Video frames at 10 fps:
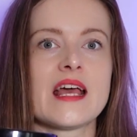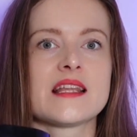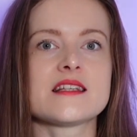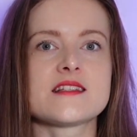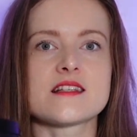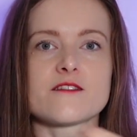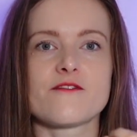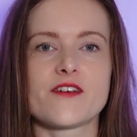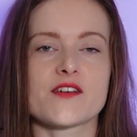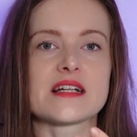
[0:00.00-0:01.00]
This is
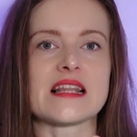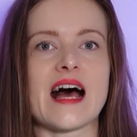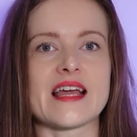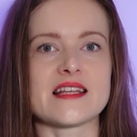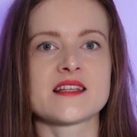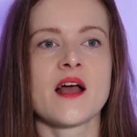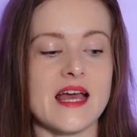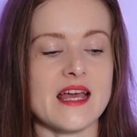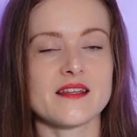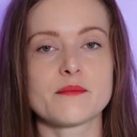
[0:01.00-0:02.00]
very light
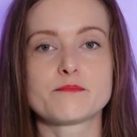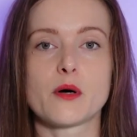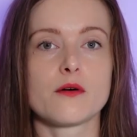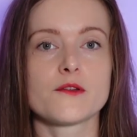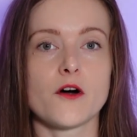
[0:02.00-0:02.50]
and they both